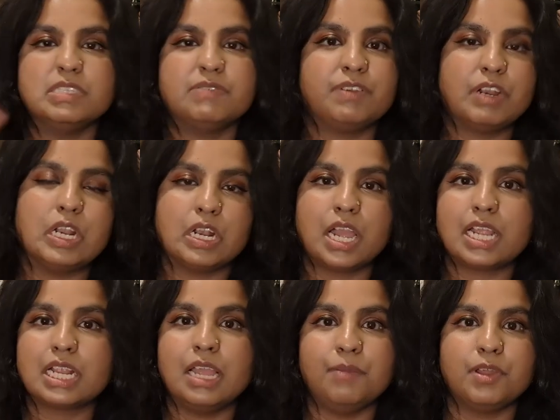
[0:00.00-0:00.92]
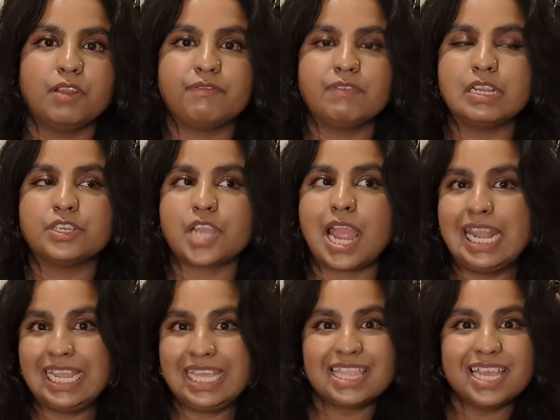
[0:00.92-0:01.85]
it's very unlikely I'm going to finish
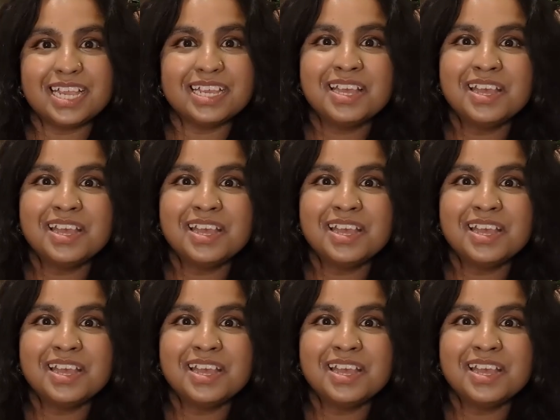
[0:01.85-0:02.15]
anything